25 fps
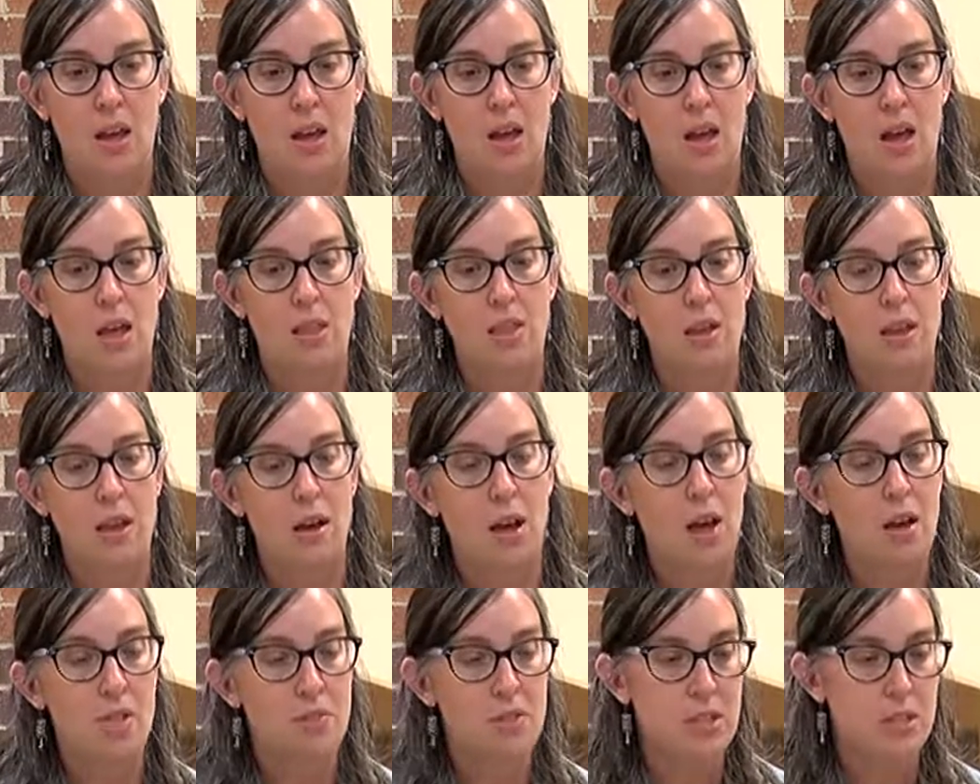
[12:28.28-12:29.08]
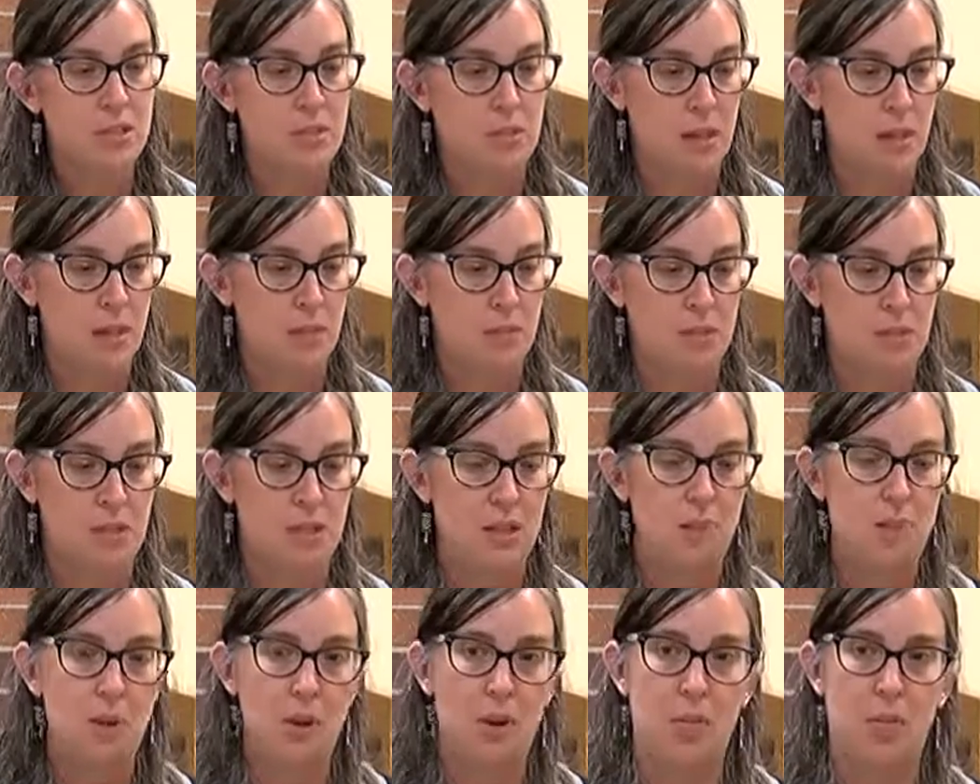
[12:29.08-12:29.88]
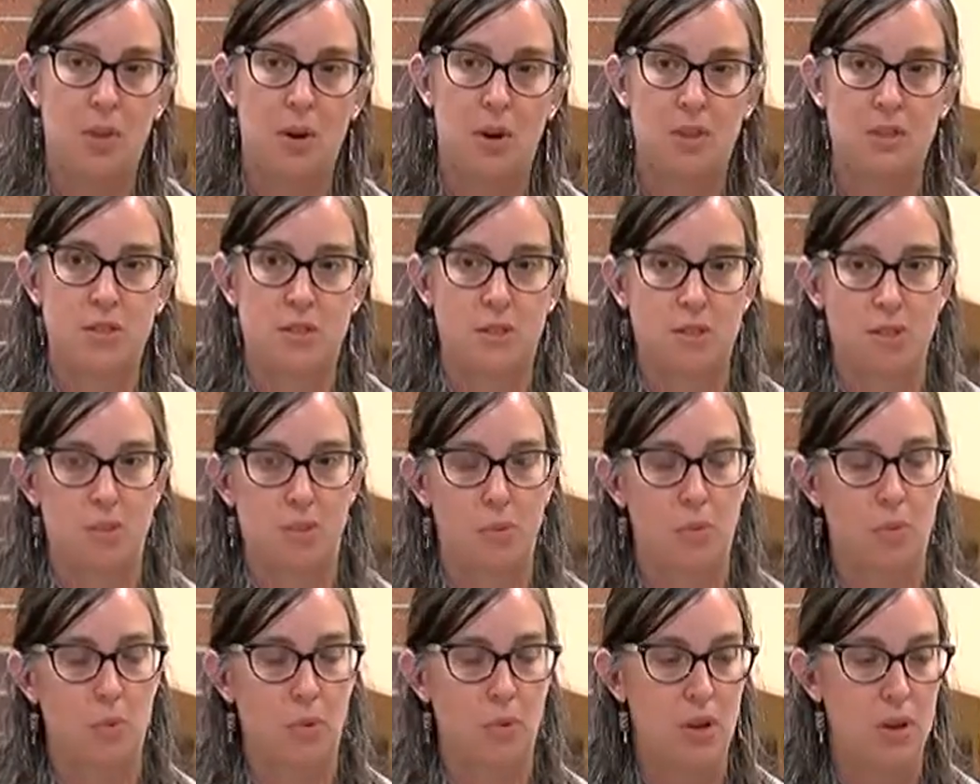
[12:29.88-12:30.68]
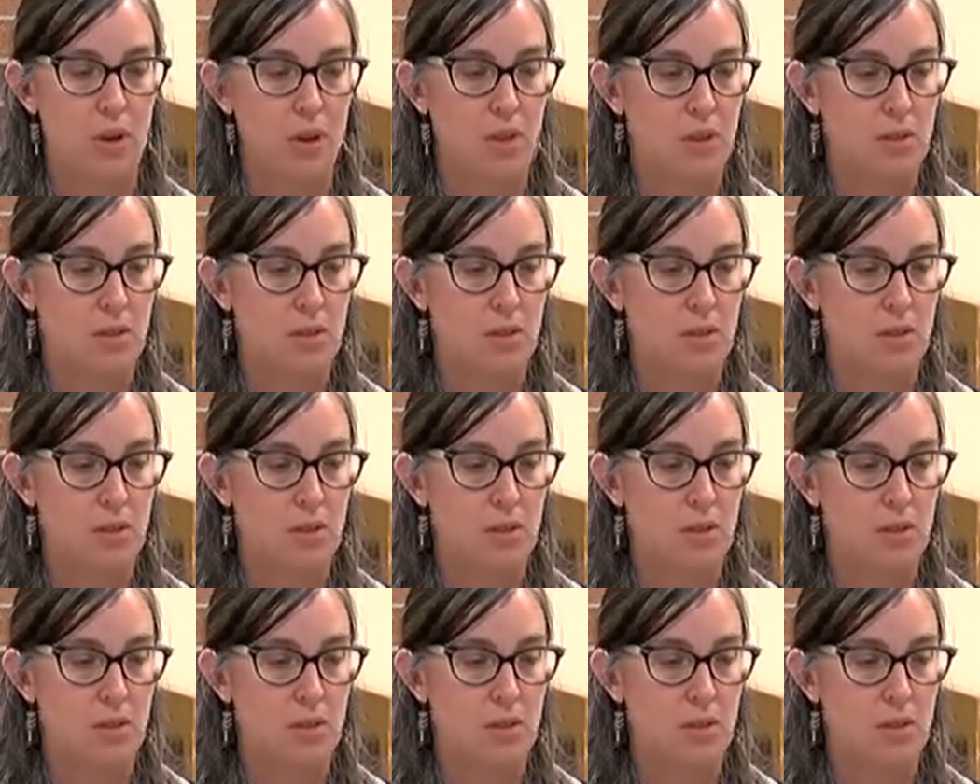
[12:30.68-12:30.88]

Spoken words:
then oftentimes CPA projects are broken